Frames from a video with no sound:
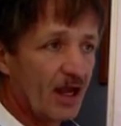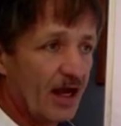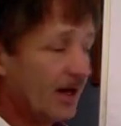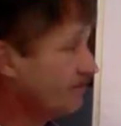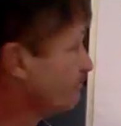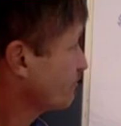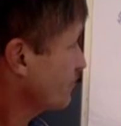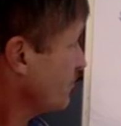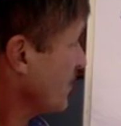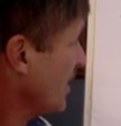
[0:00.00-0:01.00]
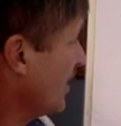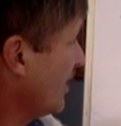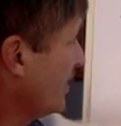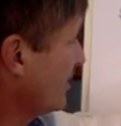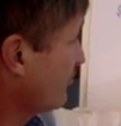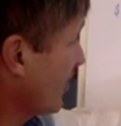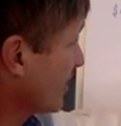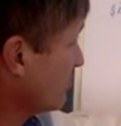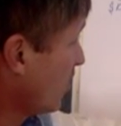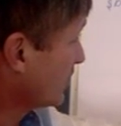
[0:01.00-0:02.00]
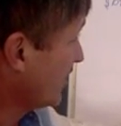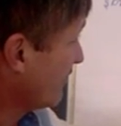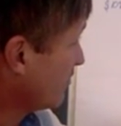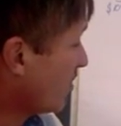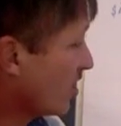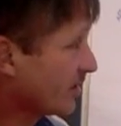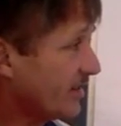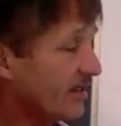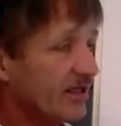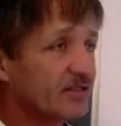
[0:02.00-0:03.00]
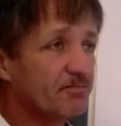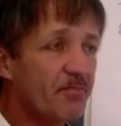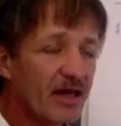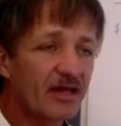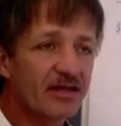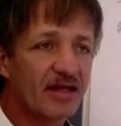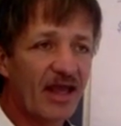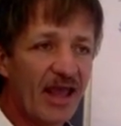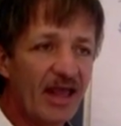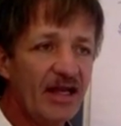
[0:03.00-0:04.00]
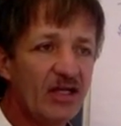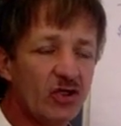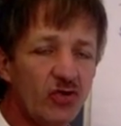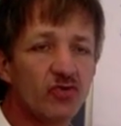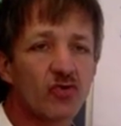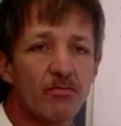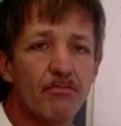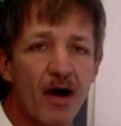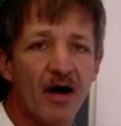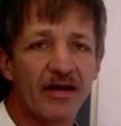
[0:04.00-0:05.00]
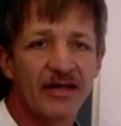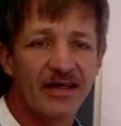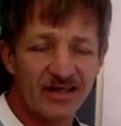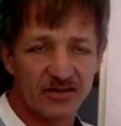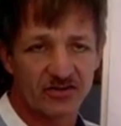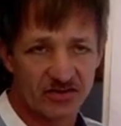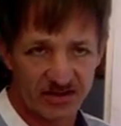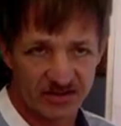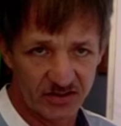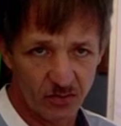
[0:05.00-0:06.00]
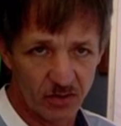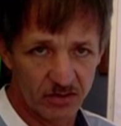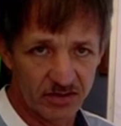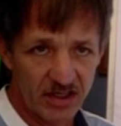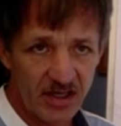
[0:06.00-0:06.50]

In fact, multi-level marketing is bigger than any two combined industries in the world.